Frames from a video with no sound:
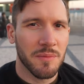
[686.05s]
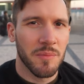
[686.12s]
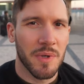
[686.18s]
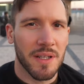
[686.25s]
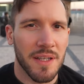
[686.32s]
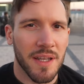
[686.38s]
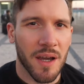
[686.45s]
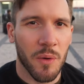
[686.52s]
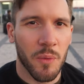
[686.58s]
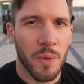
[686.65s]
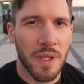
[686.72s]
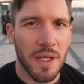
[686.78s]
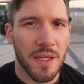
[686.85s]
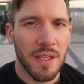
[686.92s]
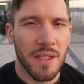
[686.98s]
But now
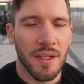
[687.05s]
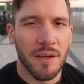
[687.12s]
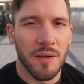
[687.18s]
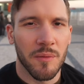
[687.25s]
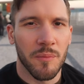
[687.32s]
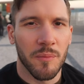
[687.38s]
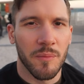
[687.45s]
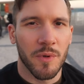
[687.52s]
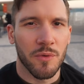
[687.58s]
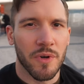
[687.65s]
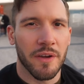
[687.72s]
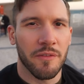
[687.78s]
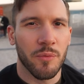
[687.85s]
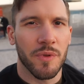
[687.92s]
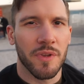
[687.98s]
we um,
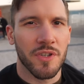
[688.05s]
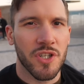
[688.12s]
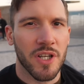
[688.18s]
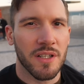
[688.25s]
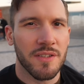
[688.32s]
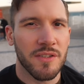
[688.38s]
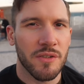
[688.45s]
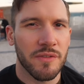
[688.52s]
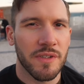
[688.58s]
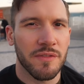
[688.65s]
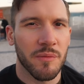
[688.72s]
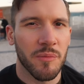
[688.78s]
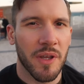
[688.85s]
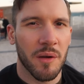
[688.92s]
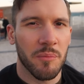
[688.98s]
arrived with the shuttle service
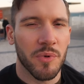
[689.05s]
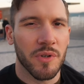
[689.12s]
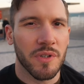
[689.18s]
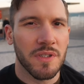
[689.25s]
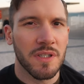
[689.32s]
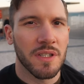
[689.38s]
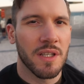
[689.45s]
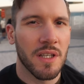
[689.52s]
from the airport